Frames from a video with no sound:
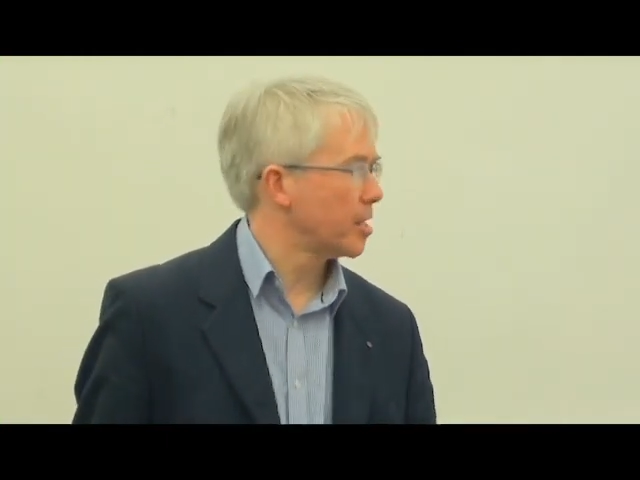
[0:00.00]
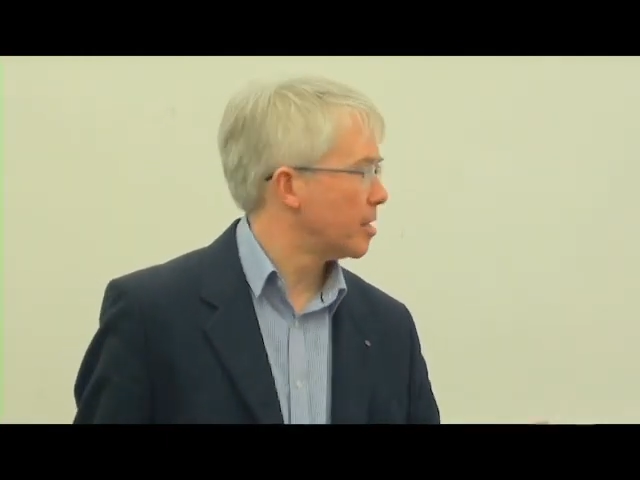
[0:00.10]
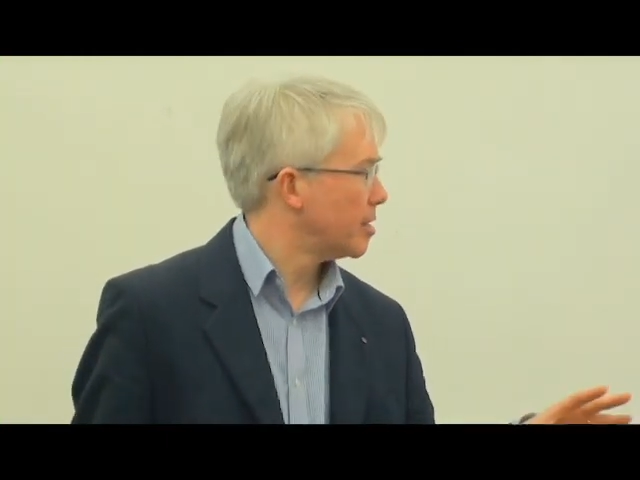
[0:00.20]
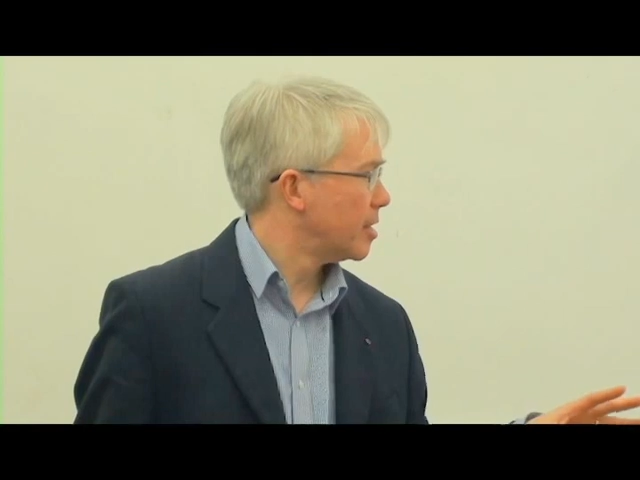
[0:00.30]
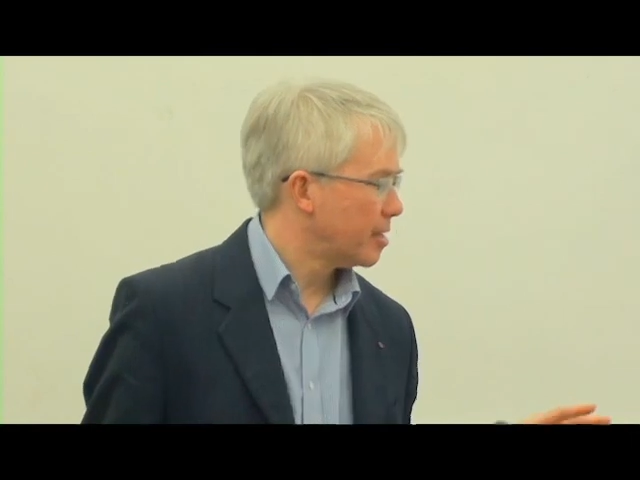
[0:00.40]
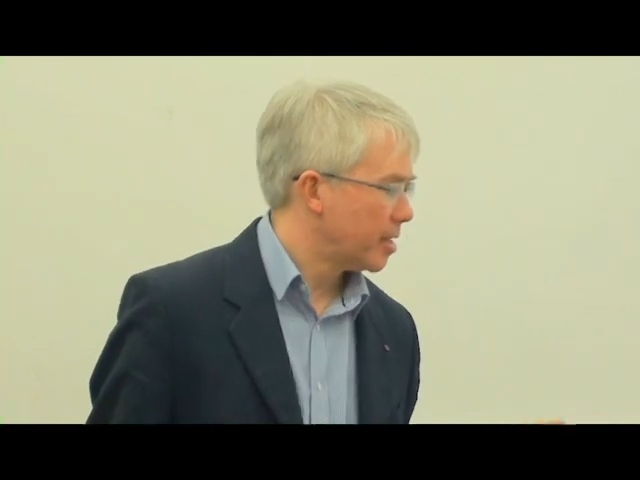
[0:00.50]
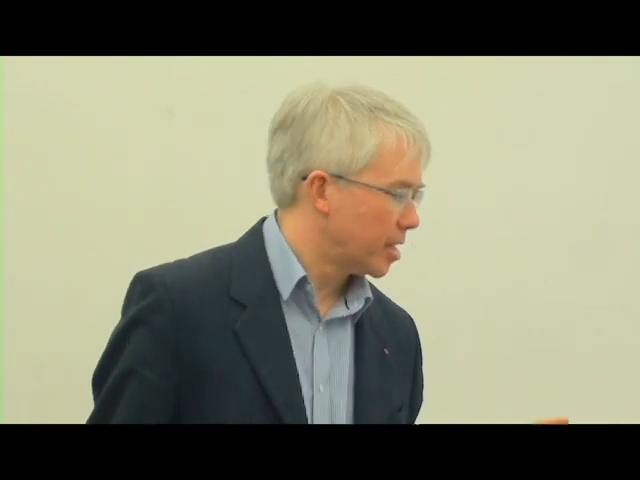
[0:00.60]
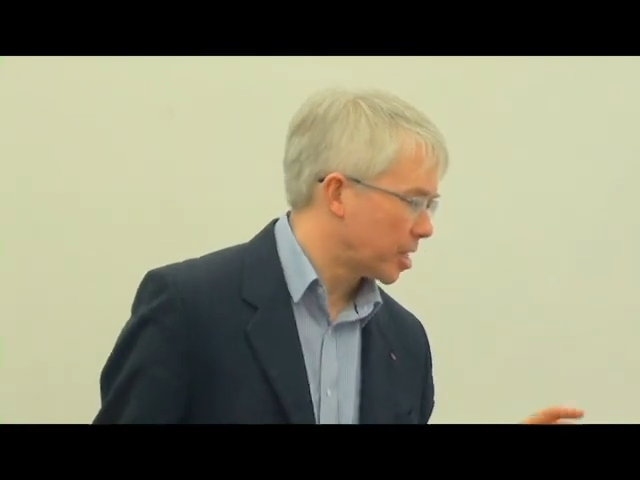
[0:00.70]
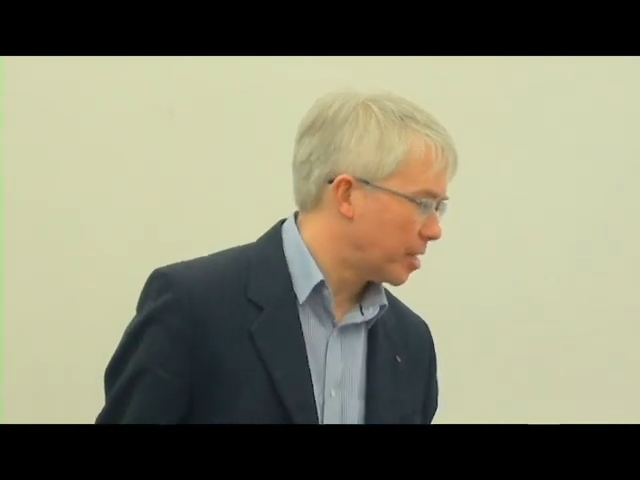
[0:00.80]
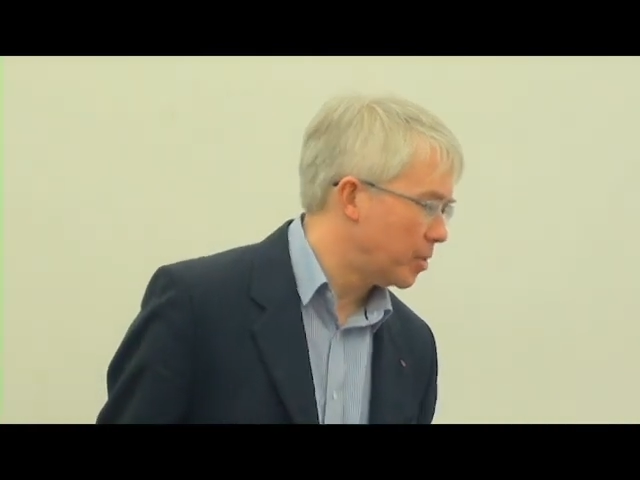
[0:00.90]
a
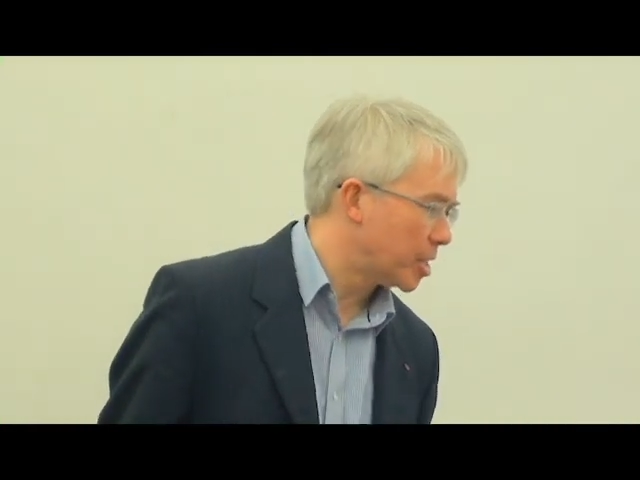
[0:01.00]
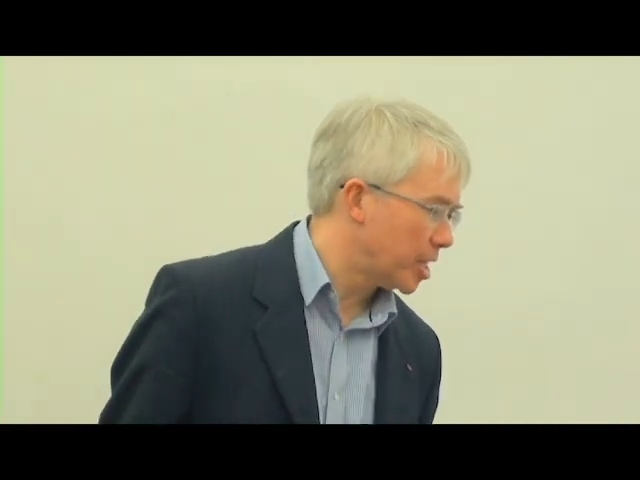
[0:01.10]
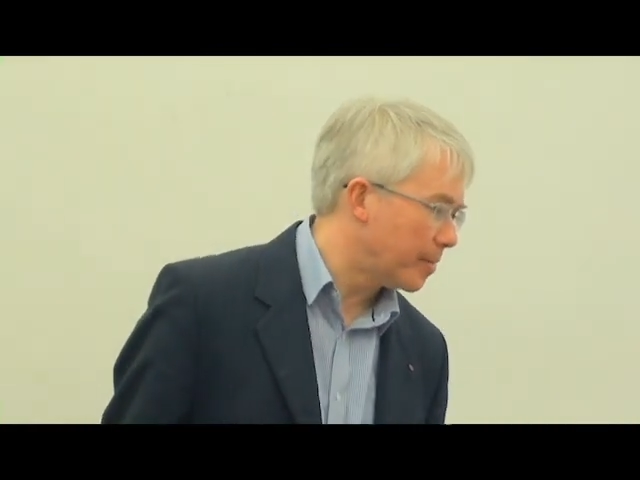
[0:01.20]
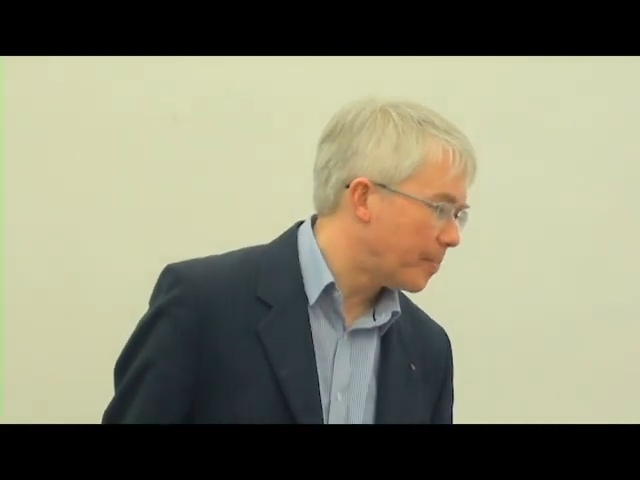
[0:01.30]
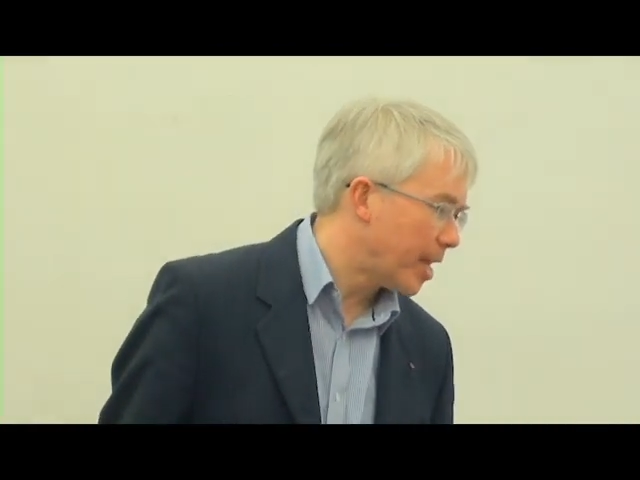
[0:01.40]
community.